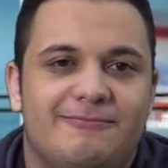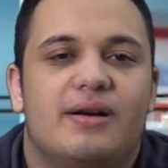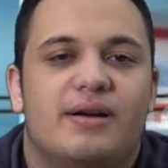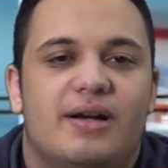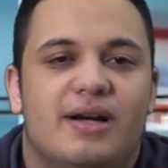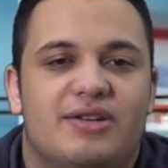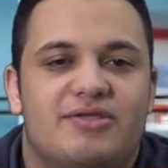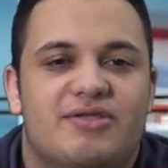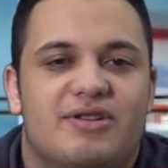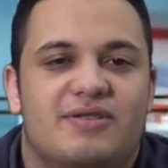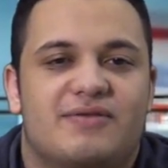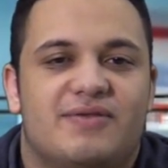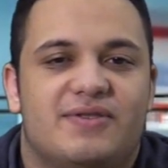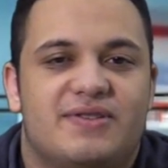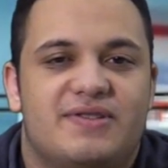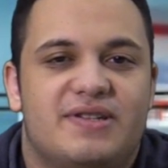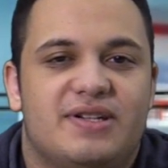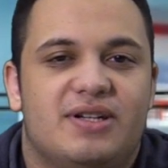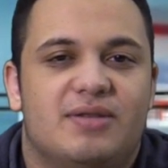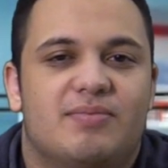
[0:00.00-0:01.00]
Contracts for the
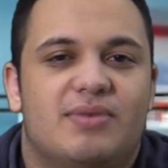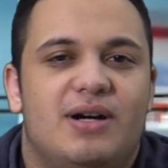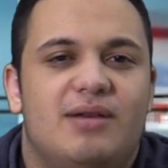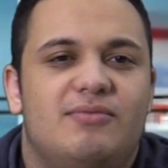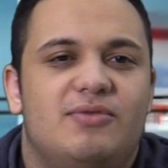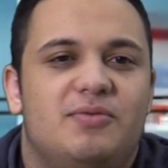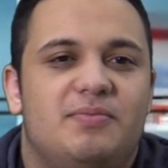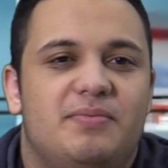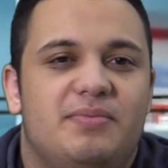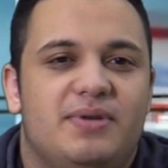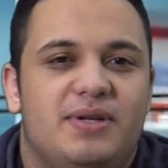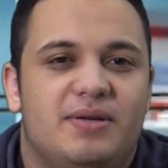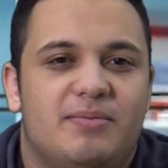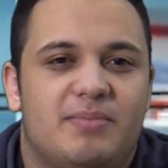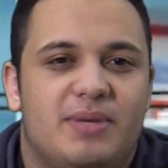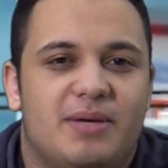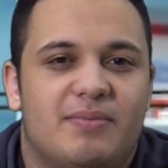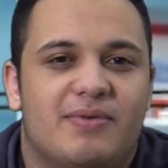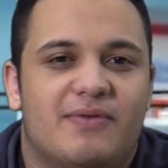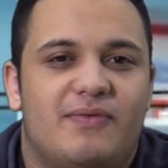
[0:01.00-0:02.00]
senior prom will be in
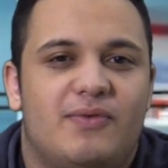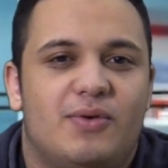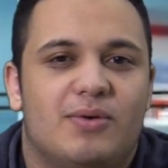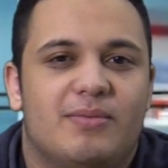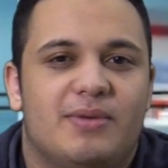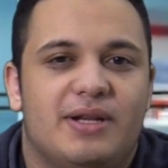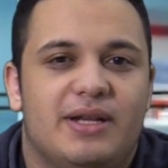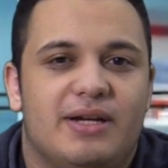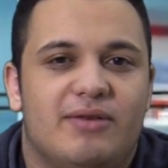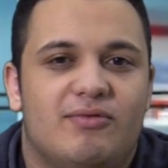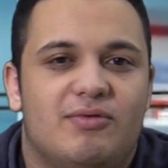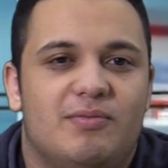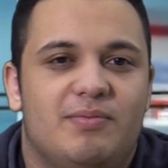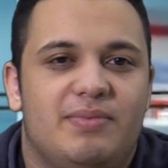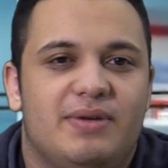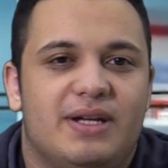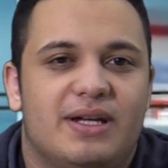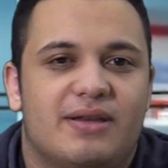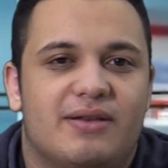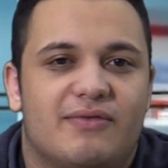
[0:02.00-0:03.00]
paper form and they will
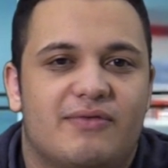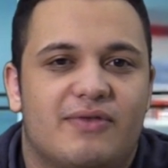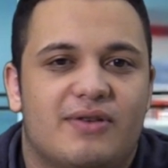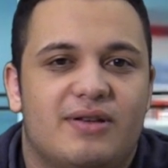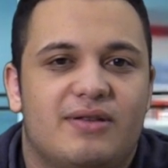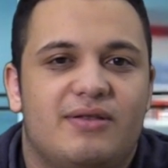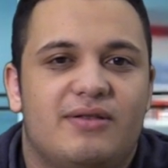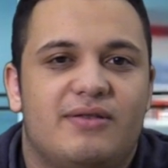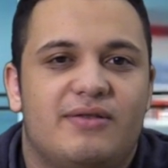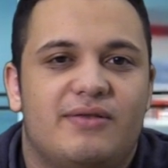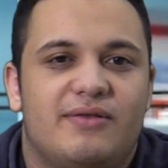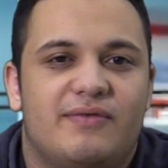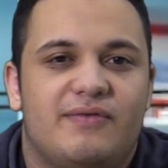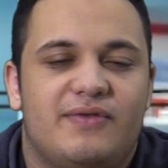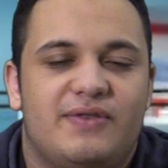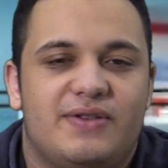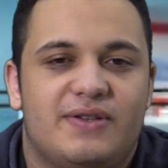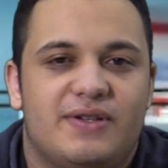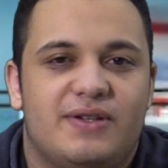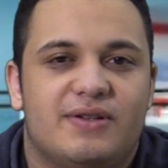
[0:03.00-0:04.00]
be at the front
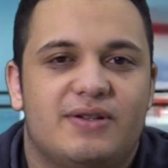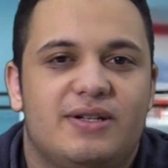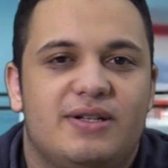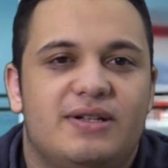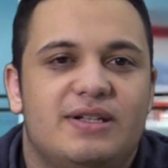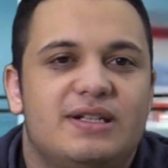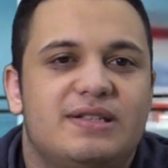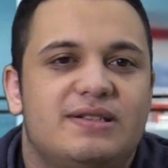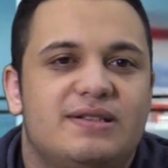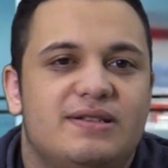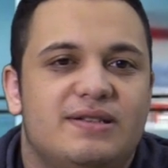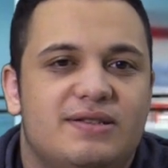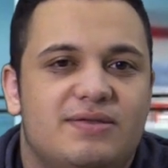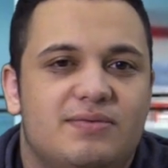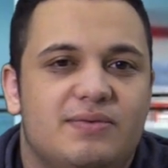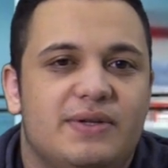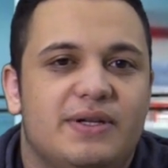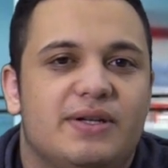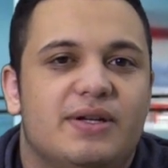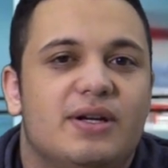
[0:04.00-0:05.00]
security desk this
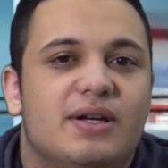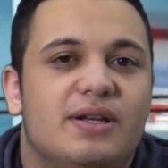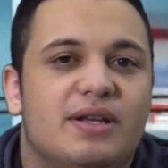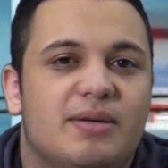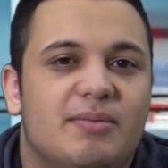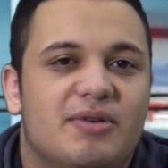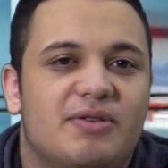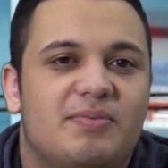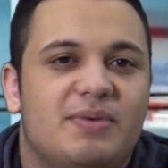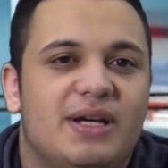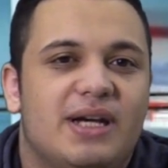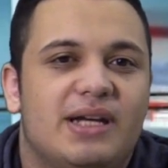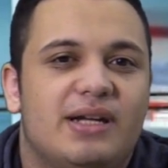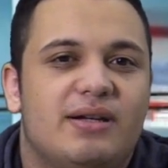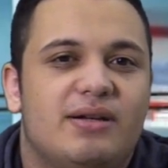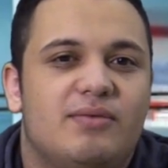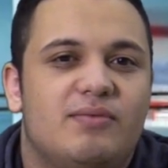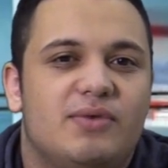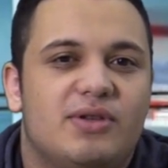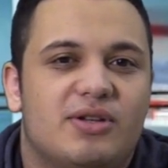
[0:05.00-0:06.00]
week. They must be
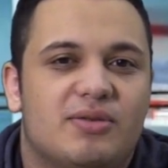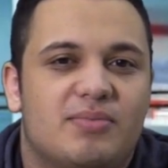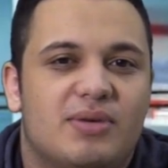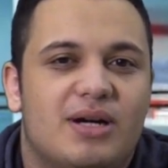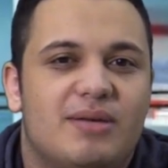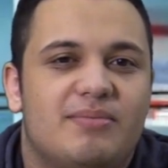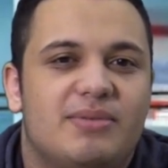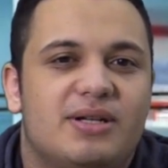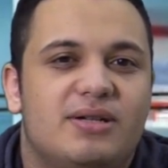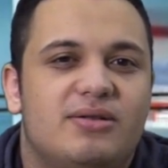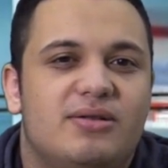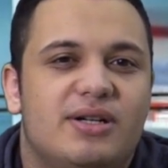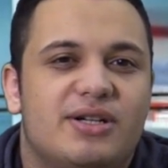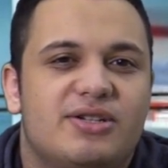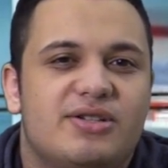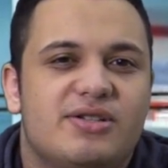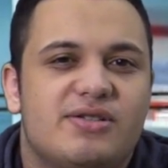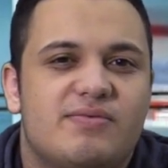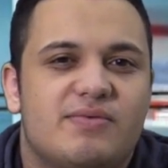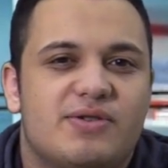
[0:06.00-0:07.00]
handed in with their prom bid
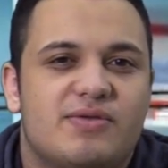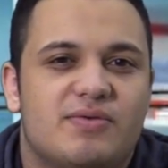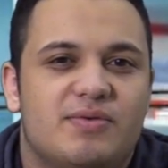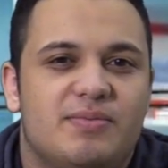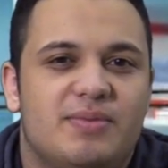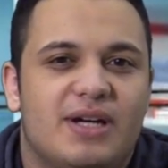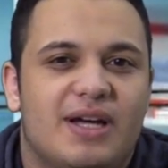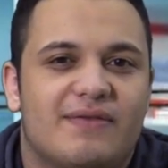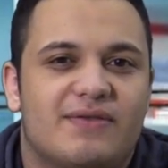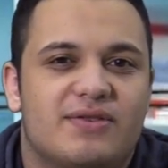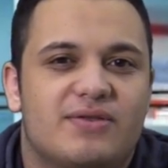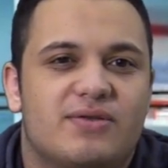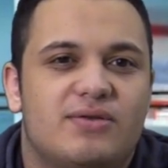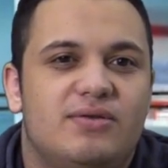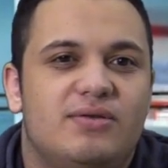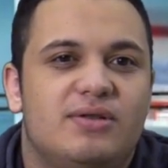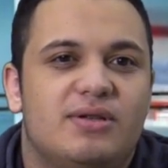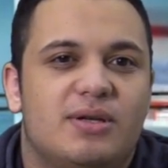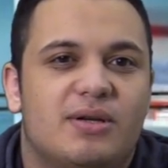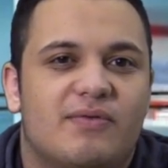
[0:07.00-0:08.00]
collections, which will be at the
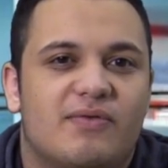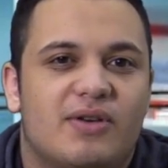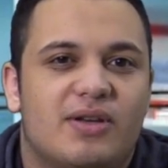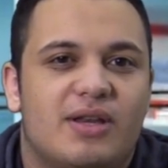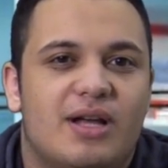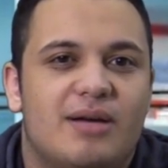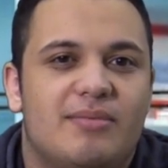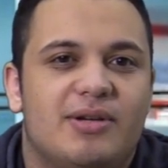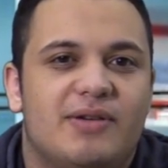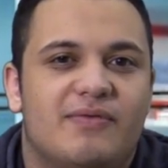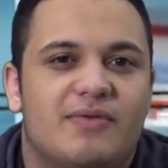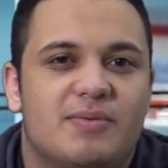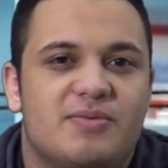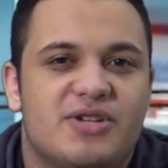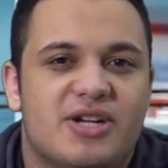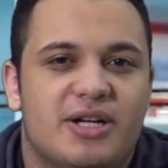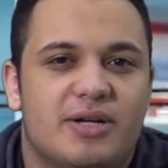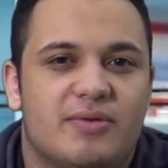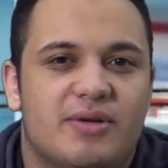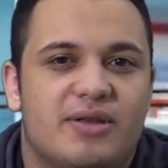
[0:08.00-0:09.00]
school in the front lobby from
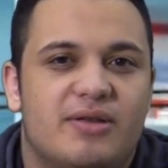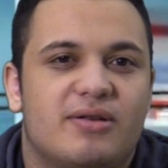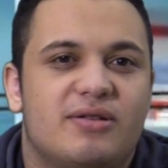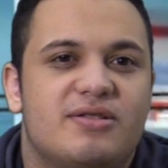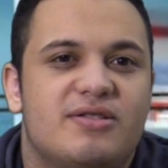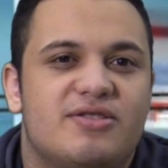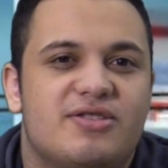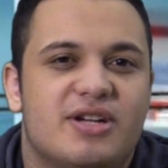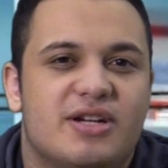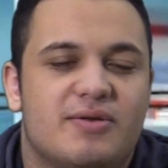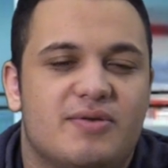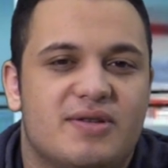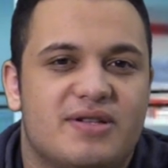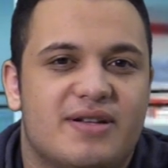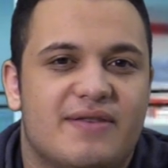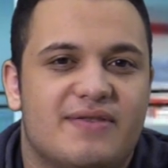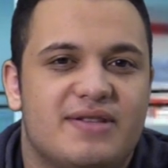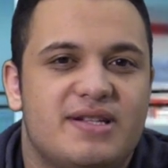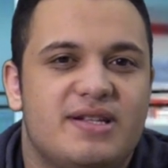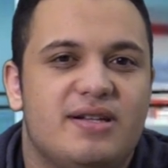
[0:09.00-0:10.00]
January 3rd to January
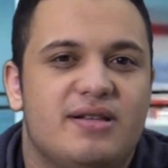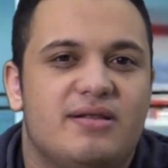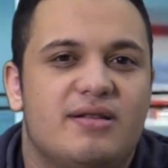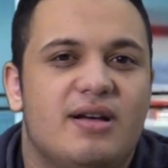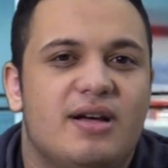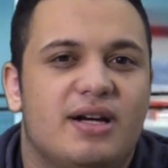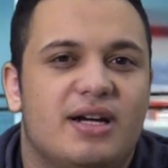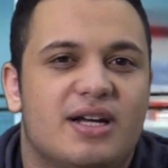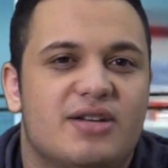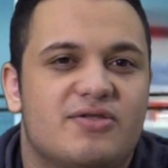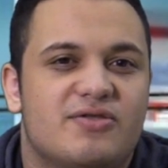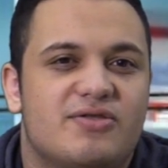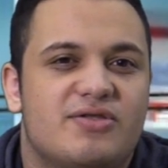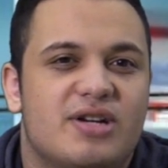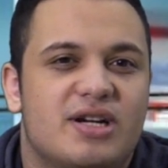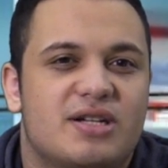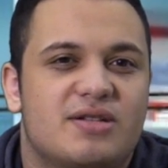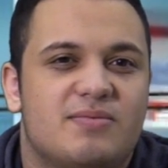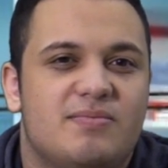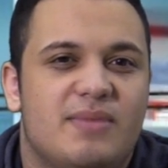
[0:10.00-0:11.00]
17th. Cash
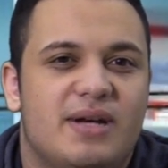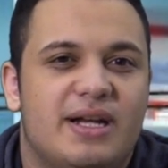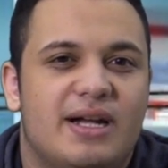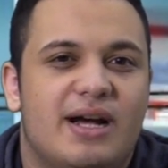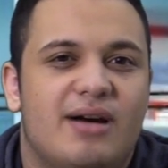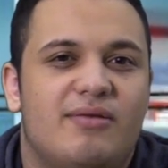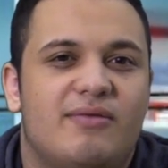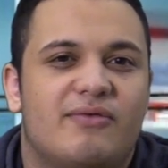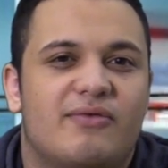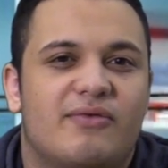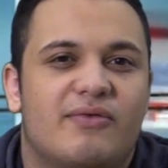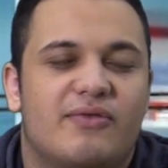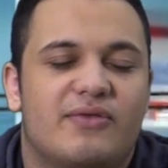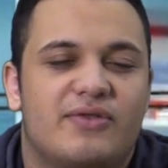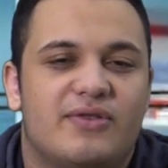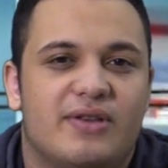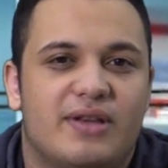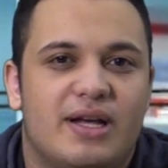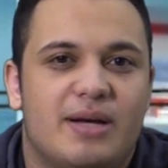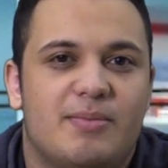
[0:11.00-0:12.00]
checks made out
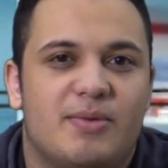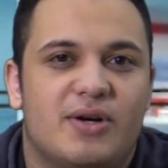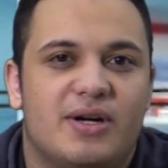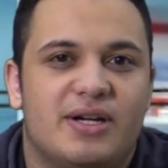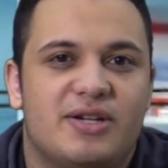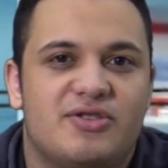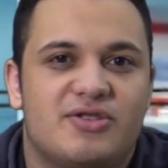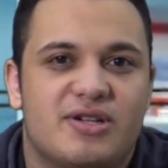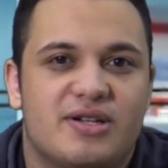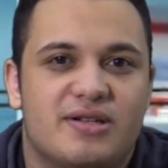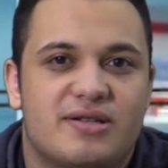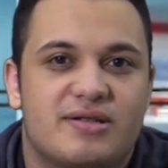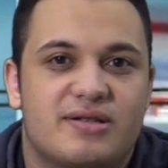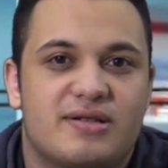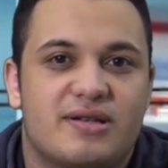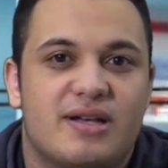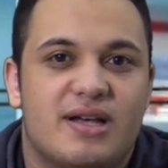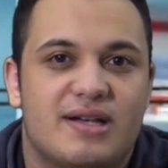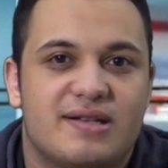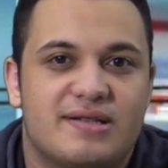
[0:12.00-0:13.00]
to the
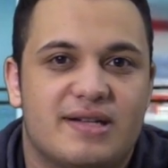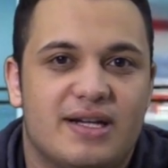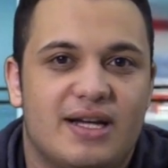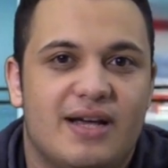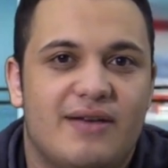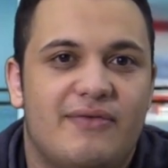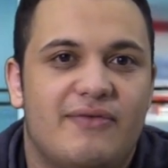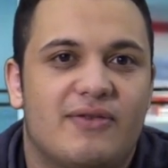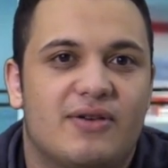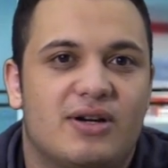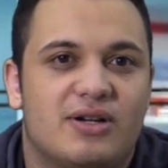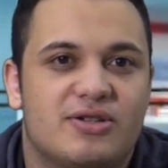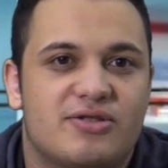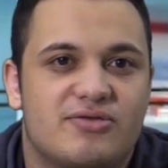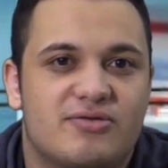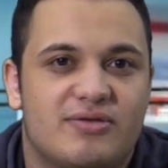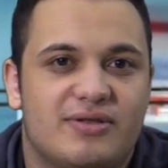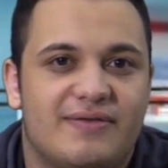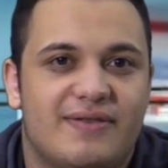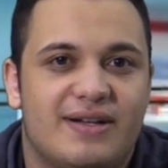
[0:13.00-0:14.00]
MRHS SAF for
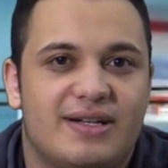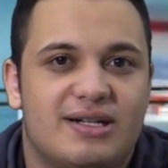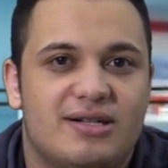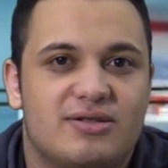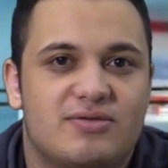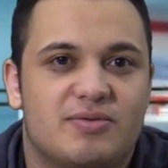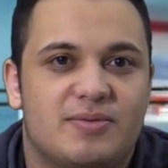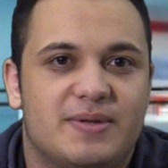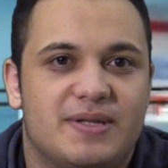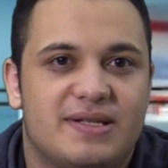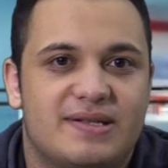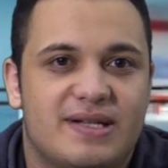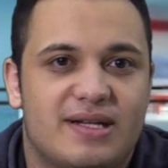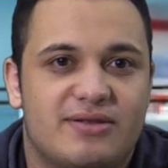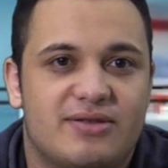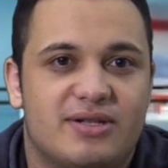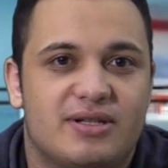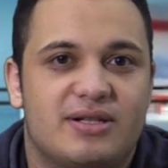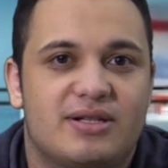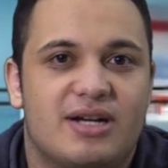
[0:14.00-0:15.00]
$125 will be
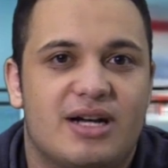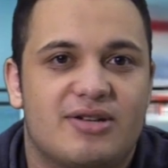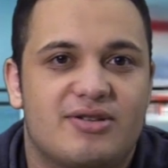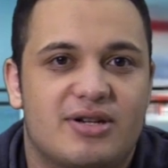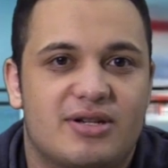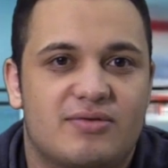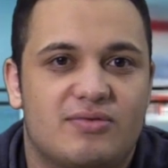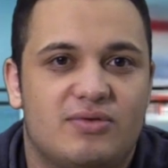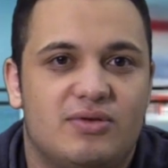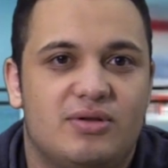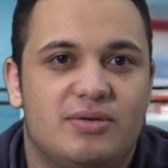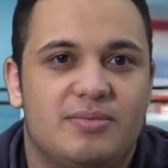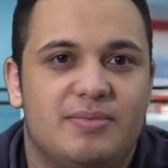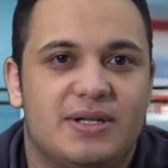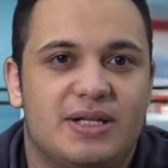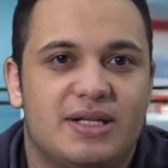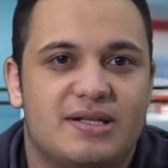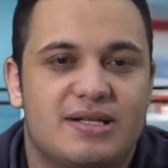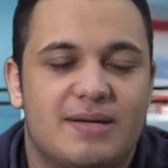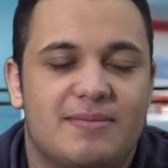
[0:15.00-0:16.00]
accepted. Contracts will only
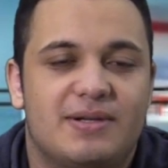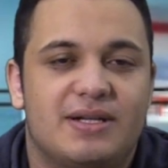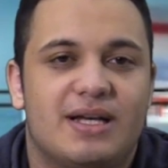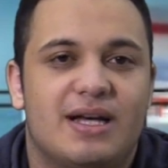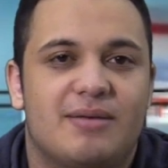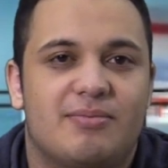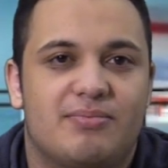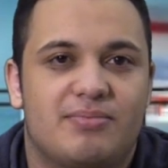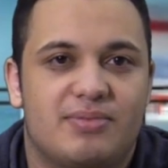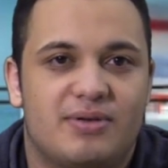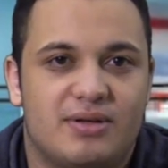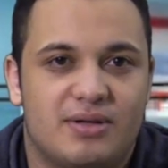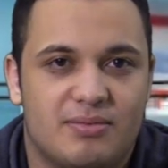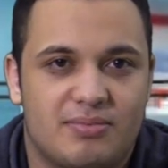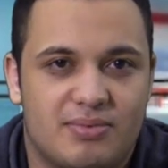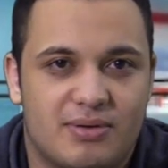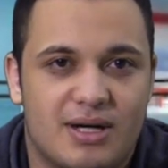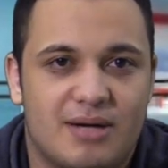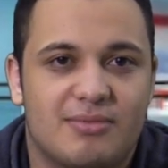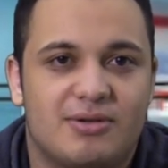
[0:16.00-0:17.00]
be accepted at the
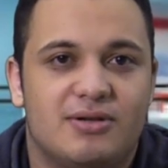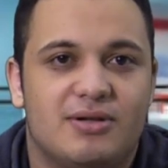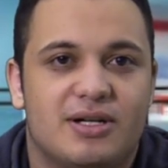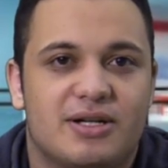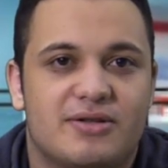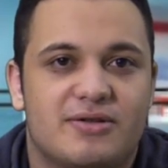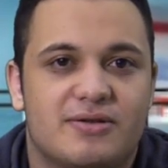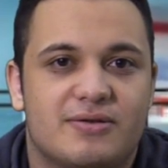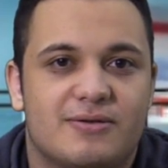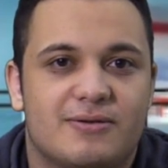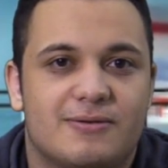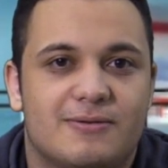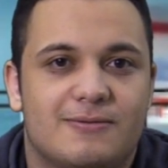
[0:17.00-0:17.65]
prom collection.